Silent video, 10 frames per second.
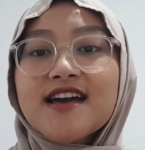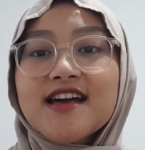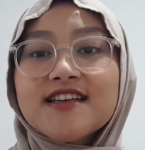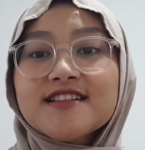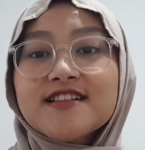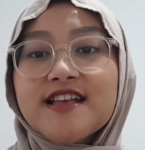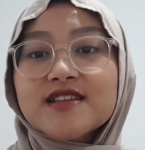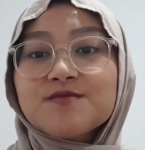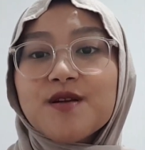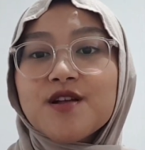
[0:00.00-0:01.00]
In the
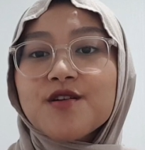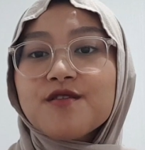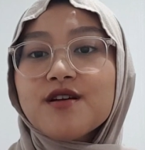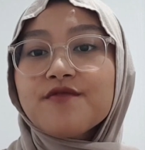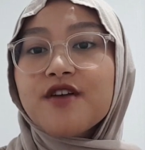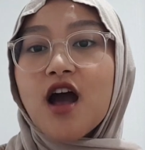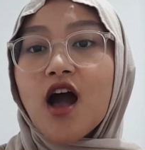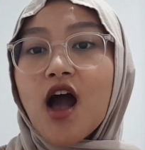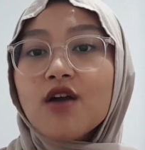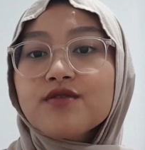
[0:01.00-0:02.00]
next paragraph,
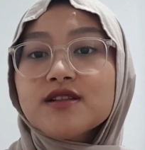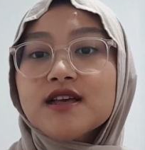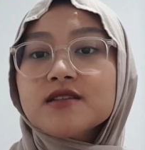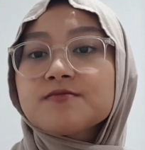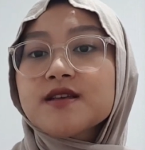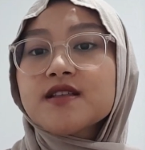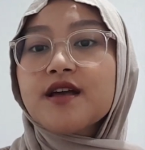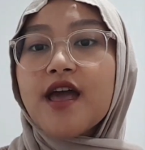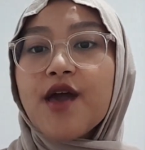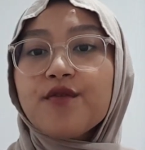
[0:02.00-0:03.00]
I will explain the
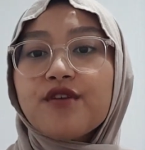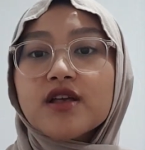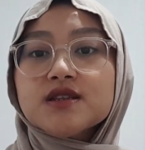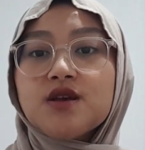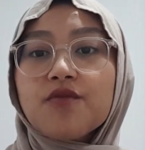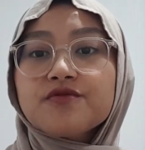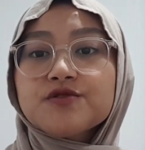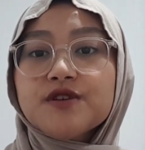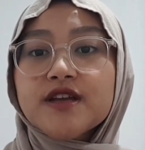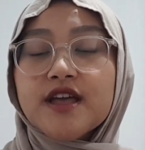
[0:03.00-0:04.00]
effects of
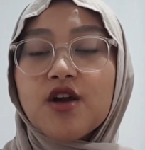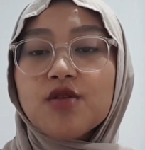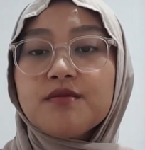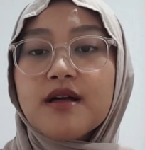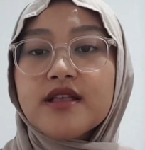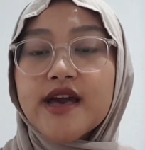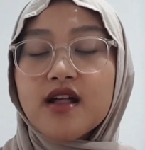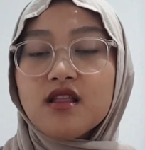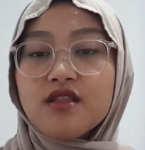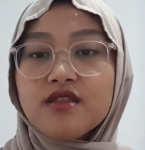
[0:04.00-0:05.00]
drinking on body
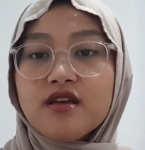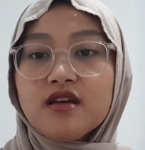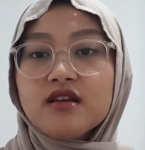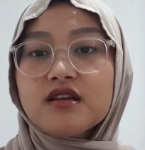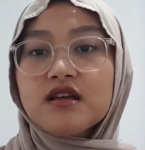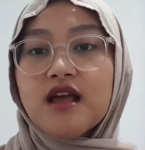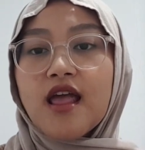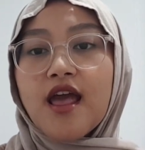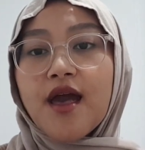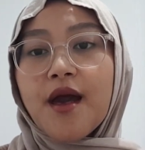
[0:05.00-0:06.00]
health.
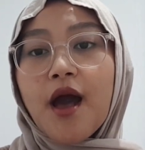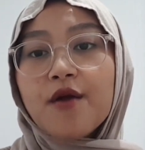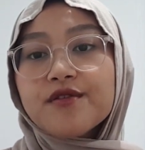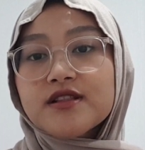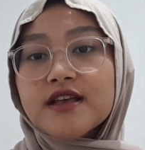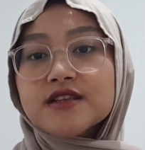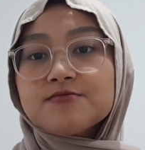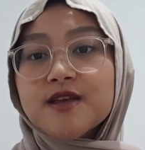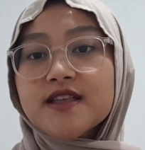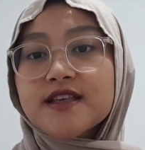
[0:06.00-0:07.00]
I will
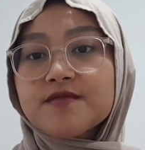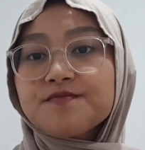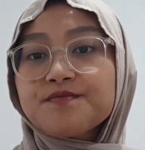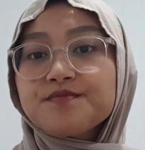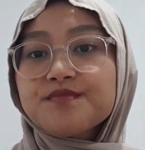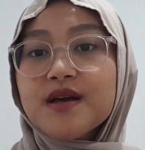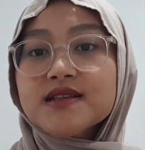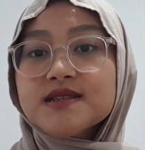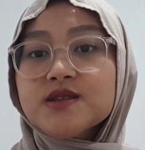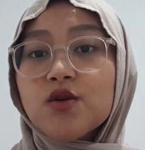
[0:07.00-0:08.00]
explain it
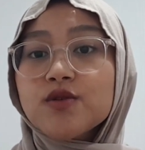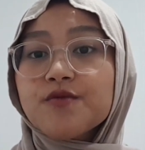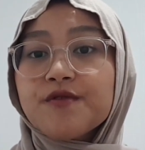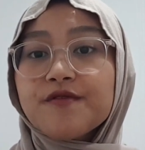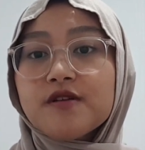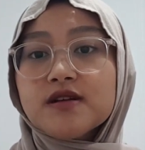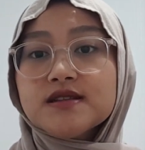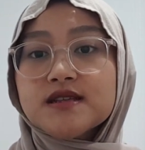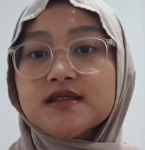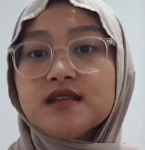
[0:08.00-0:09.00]
based on
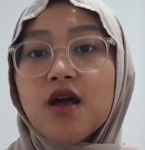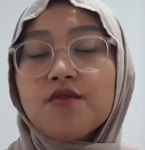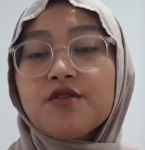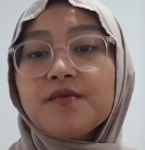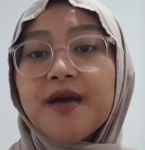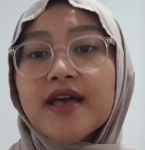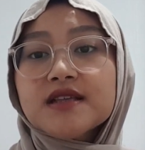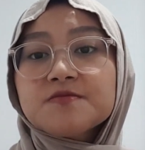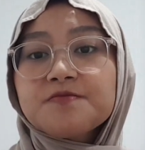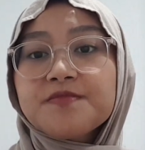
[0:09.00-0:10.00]
references from
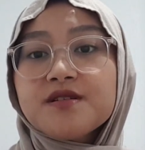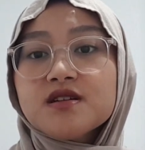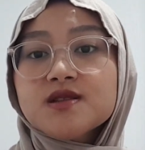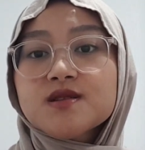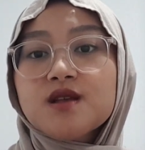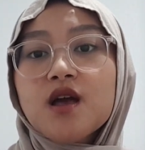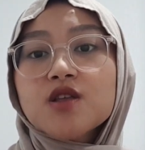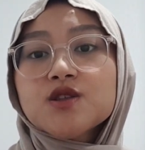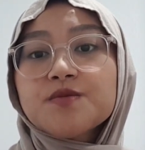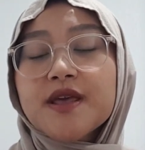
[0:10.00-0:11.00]
experts
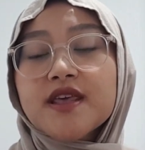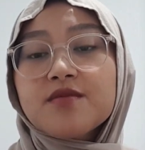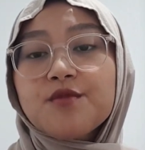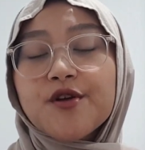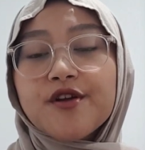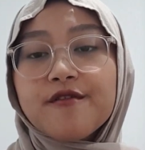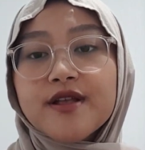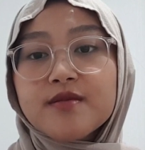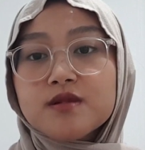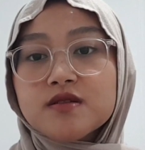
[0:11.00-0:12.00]
to make it more
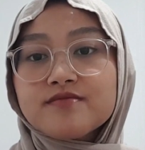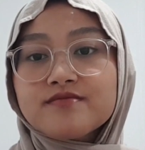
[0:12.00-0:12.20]
credible.